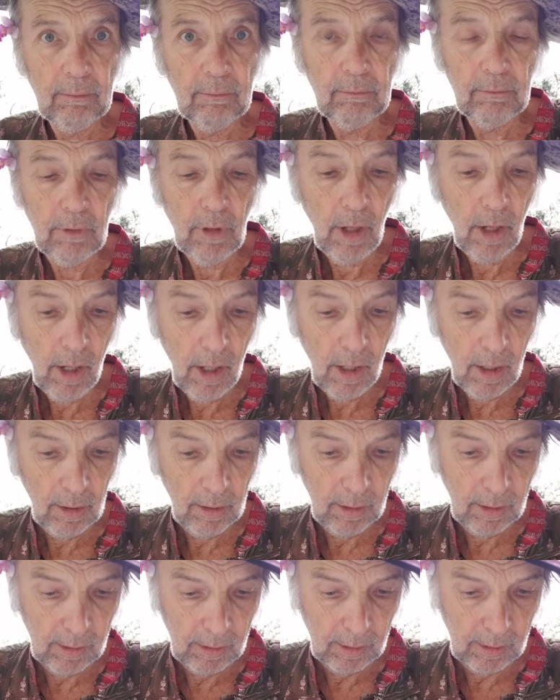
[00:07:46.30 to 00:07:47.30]
Yeah.
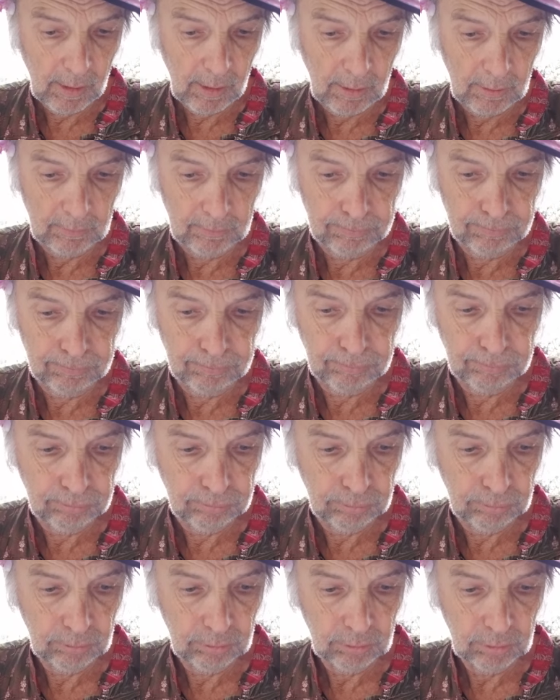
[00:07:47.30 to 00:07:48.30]

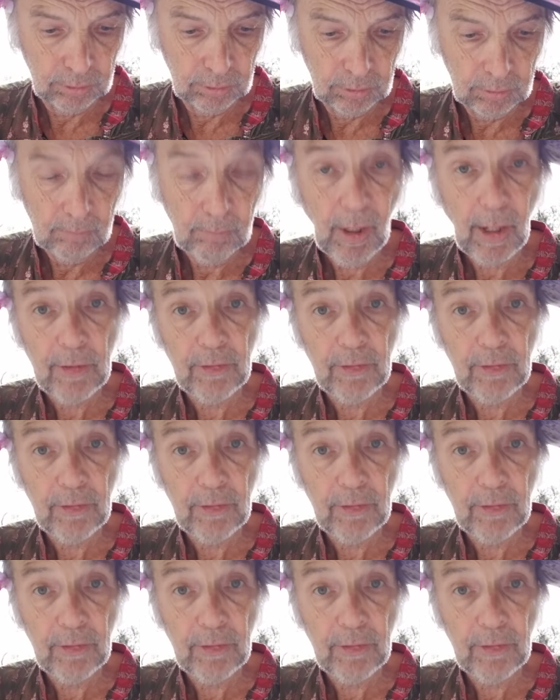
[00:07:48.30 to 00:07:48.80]
By